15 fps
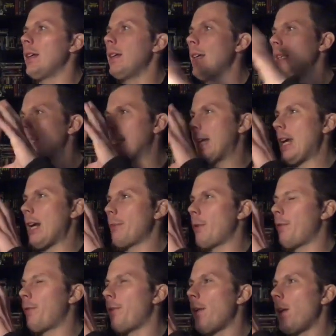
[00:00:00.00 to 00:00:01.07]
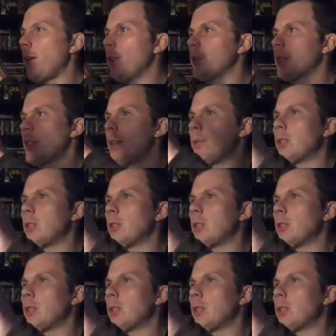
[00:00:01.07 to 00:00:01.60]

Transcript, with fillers: and the camera follows her.